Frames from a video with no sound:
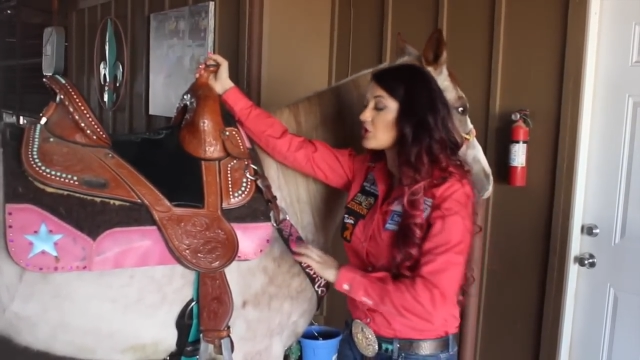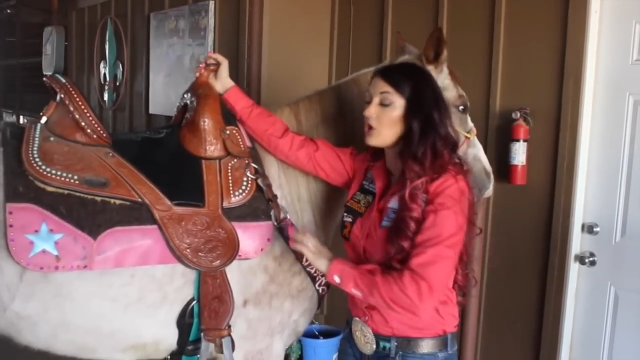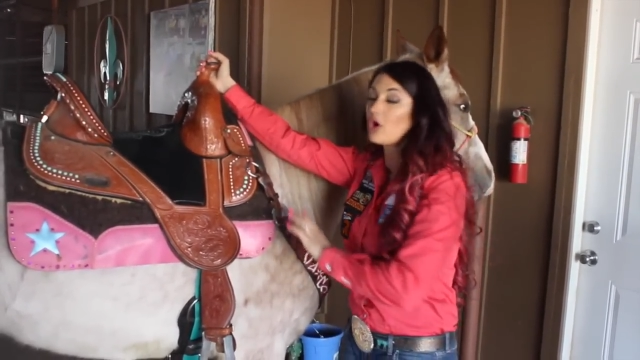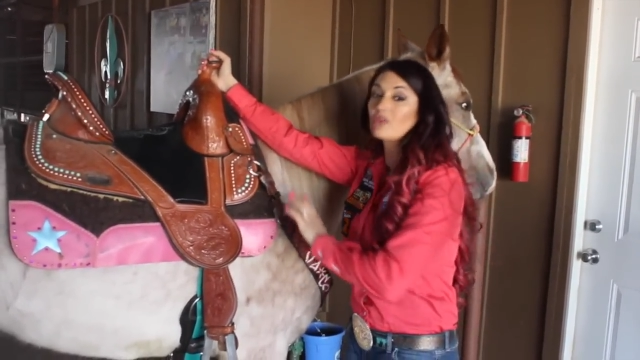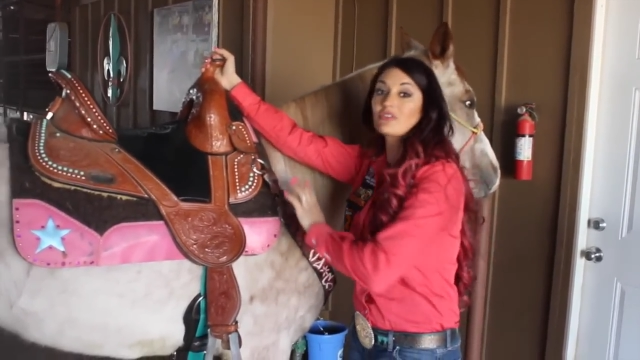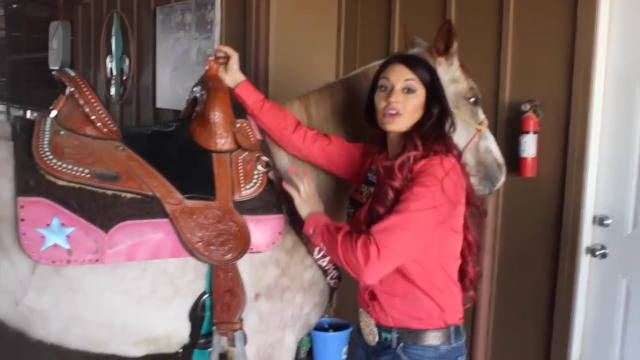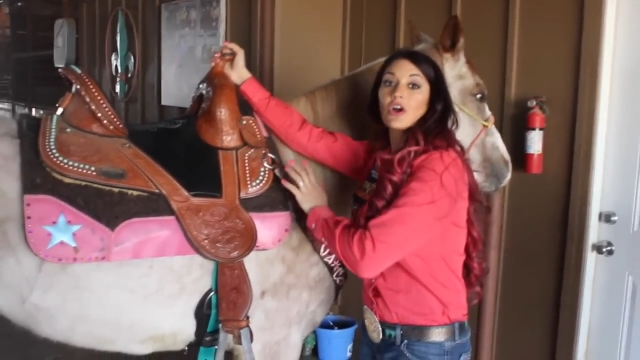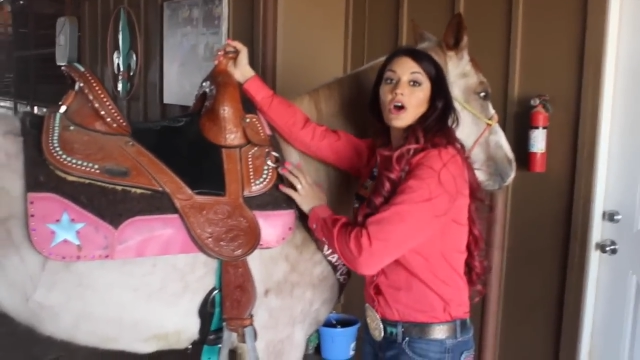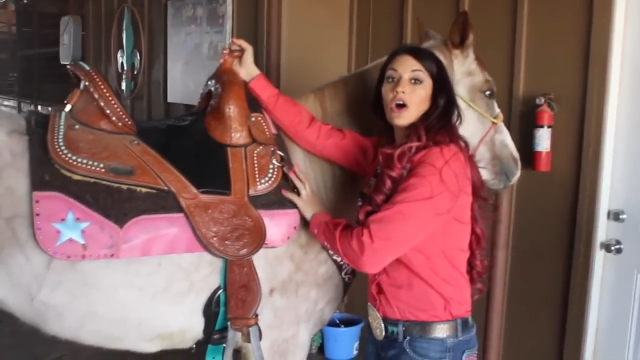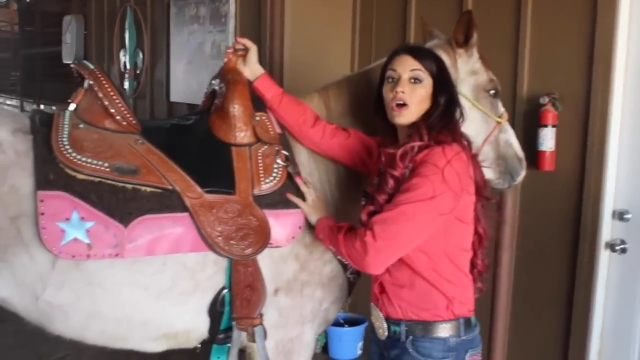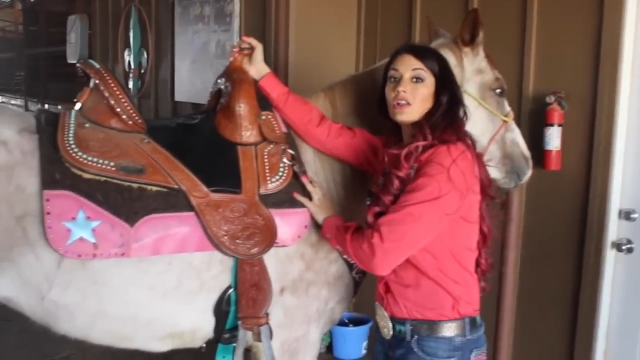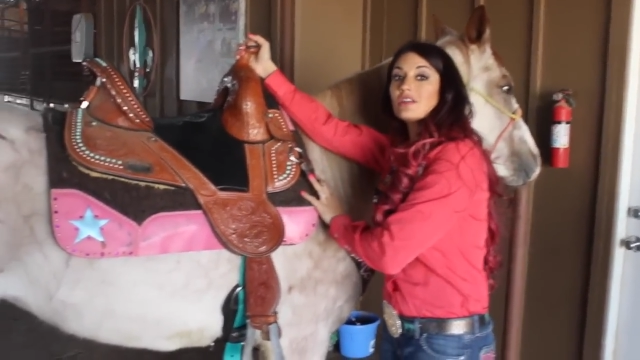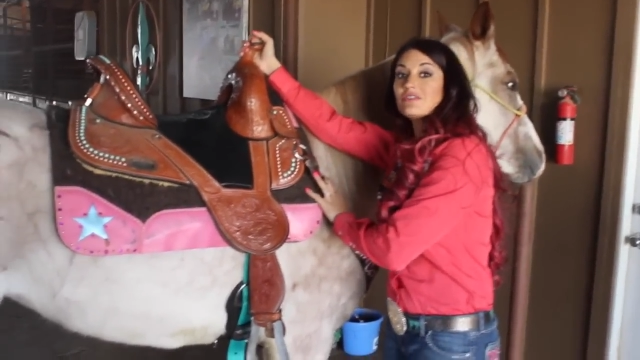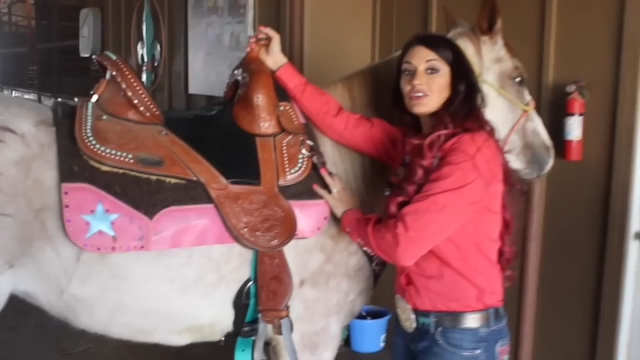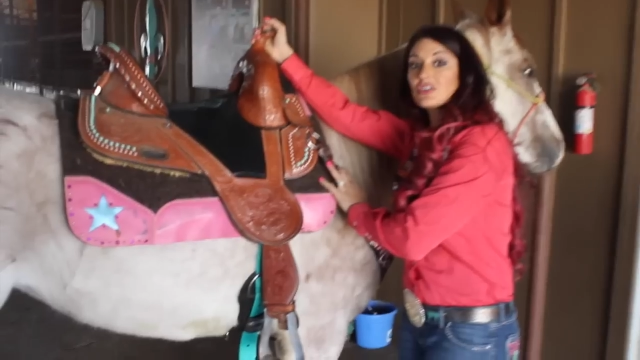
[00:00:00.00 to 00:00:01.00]
go over
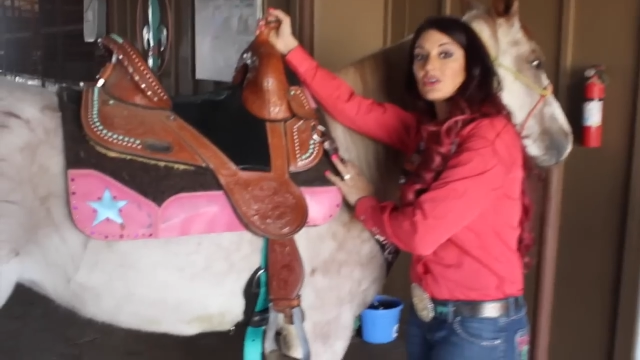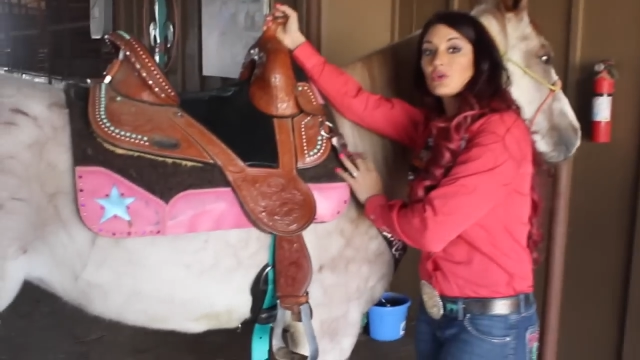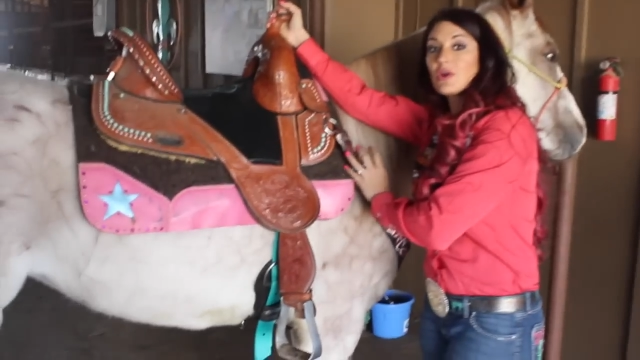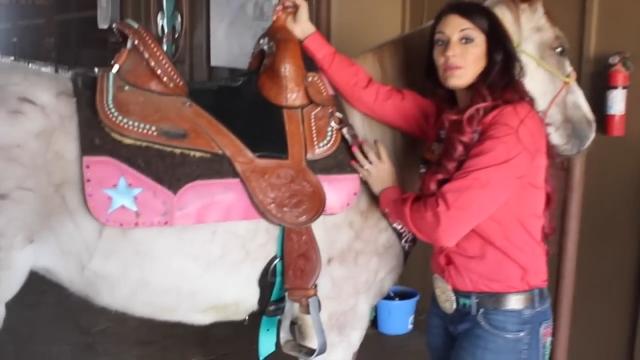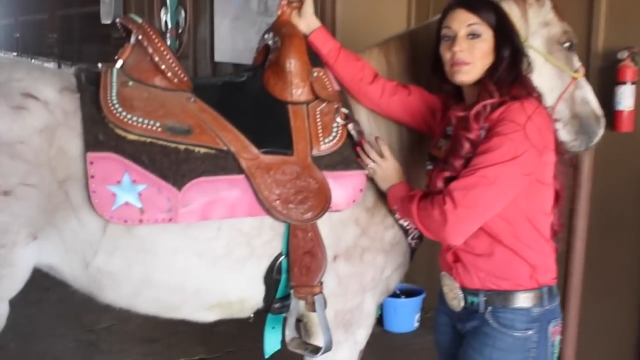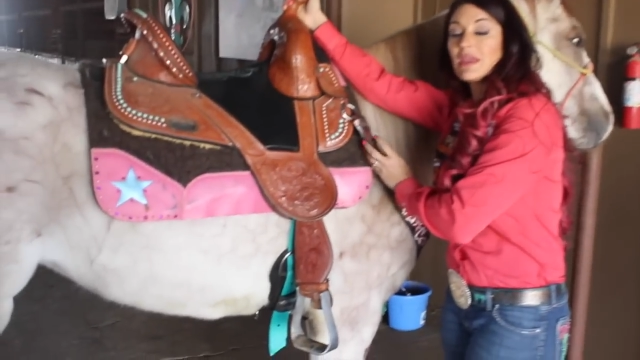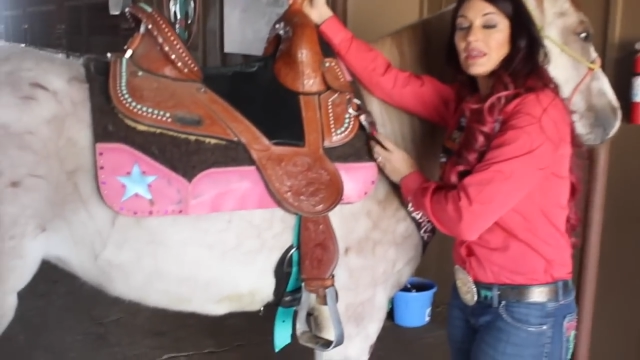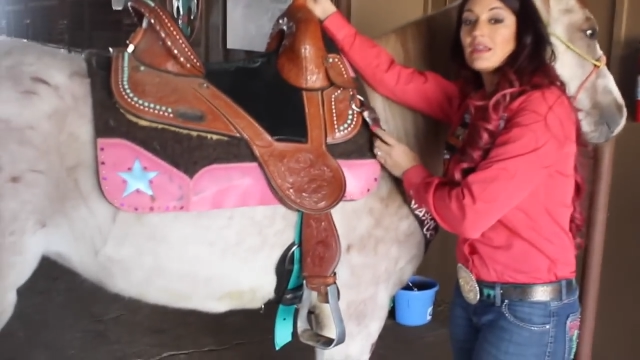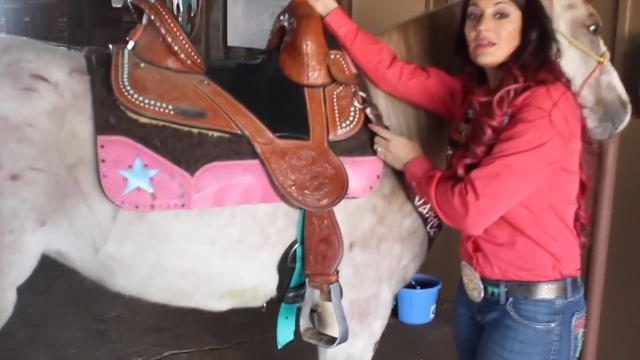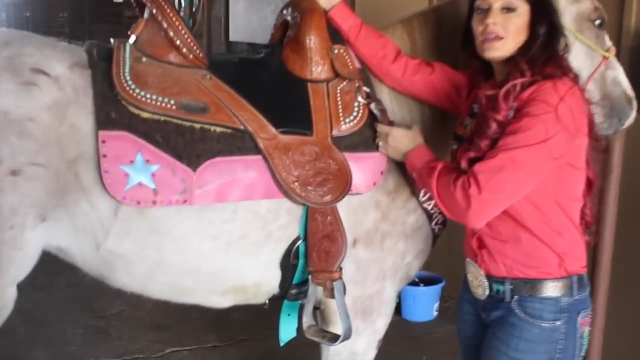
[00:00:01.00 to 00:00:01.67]
all of your equipment